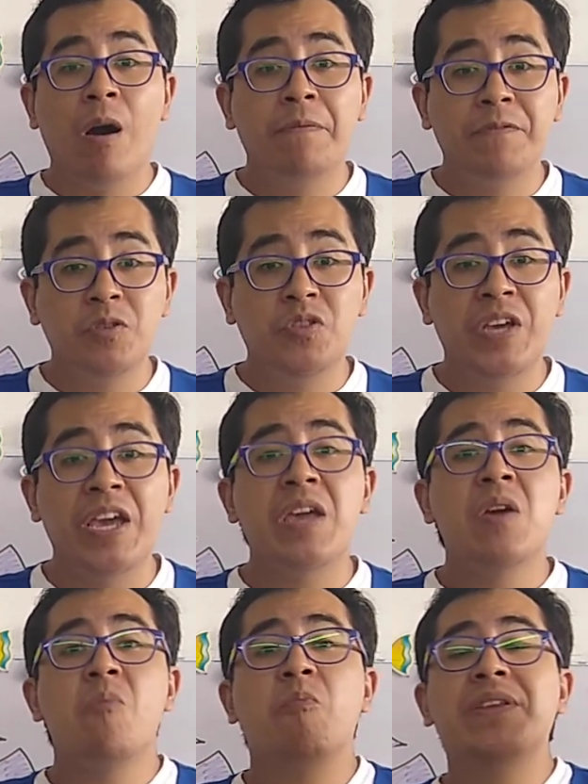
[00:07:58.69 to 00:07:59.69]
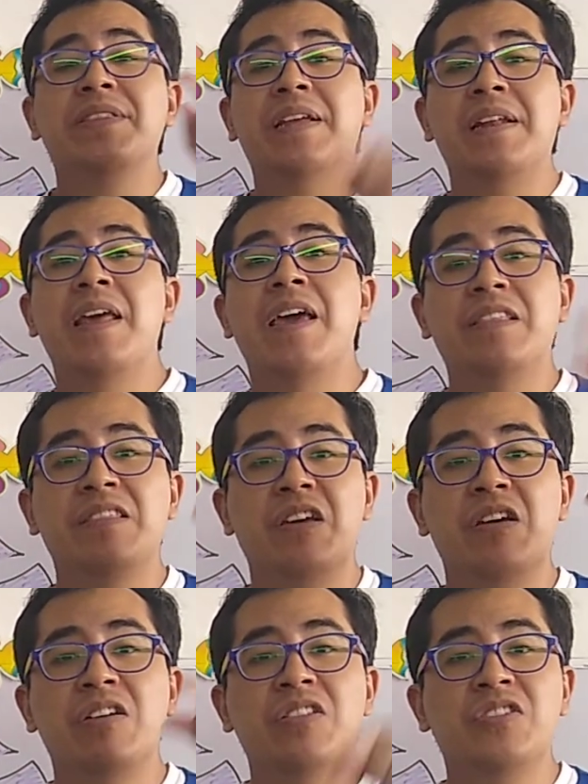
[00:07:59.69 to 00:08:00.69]
of today with the
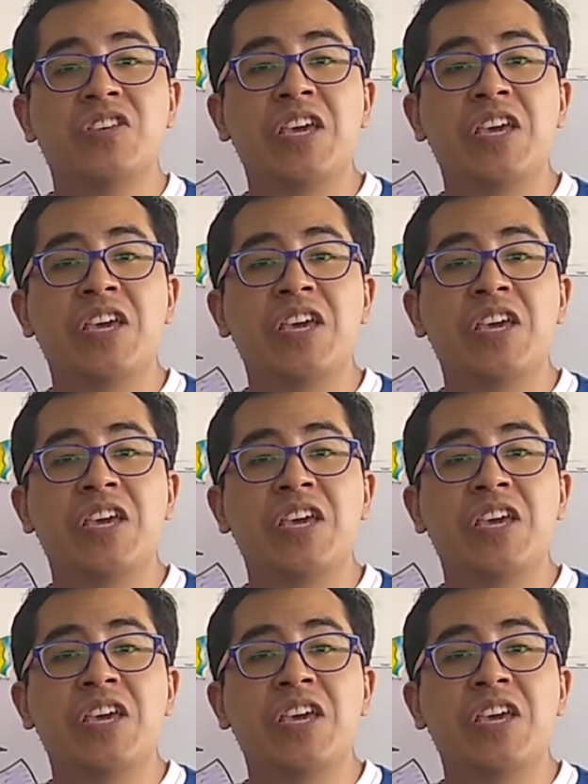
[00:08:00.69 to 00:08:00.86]
letter